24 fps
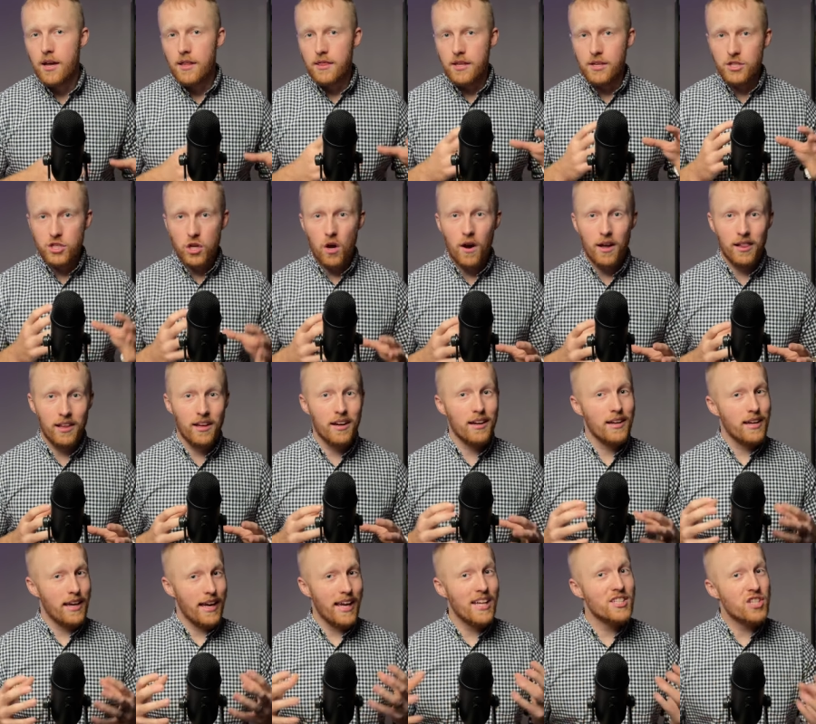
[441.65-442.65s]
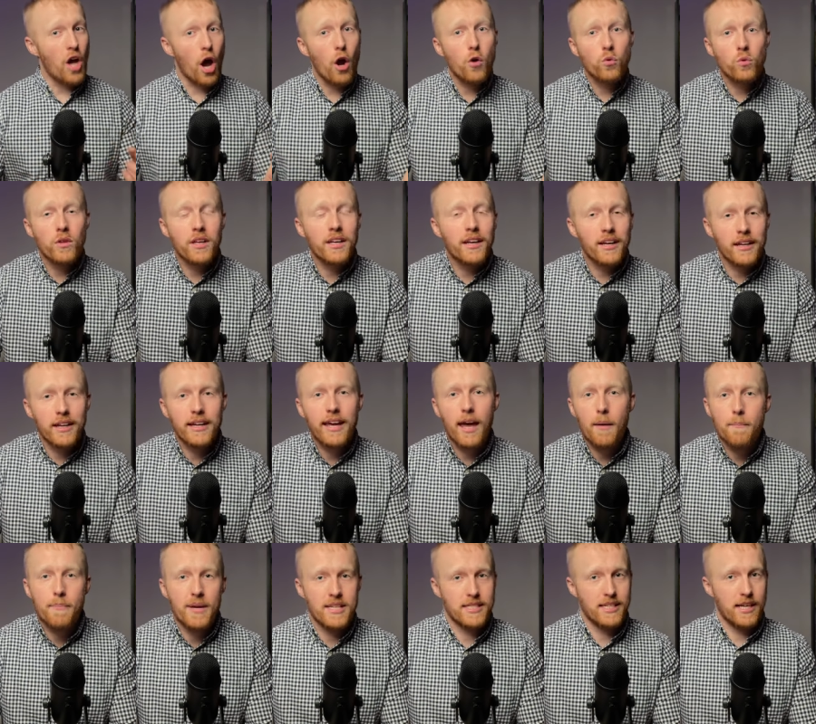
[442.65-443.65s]
that Tyler is only going to
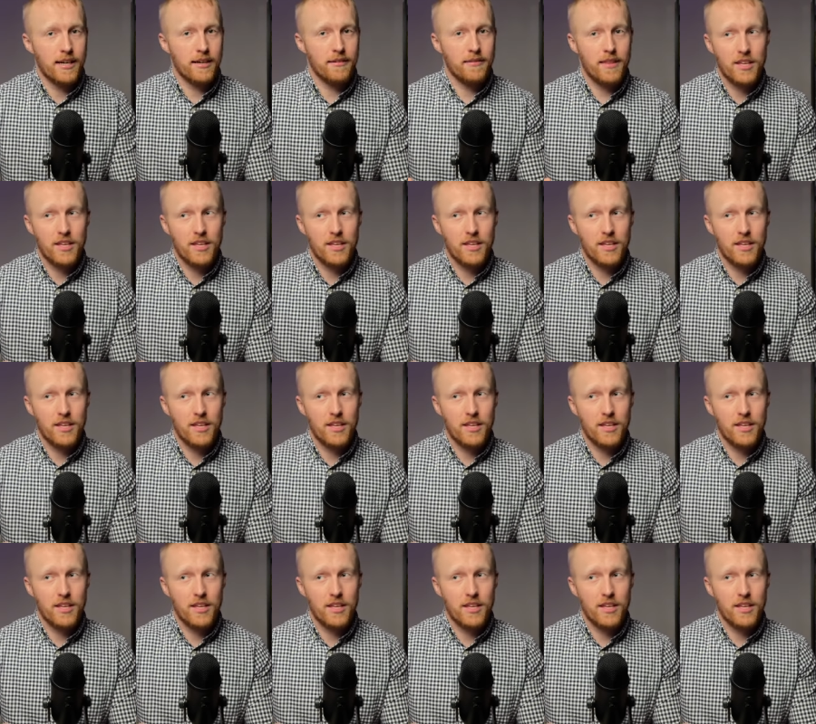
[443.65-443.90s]
get busier.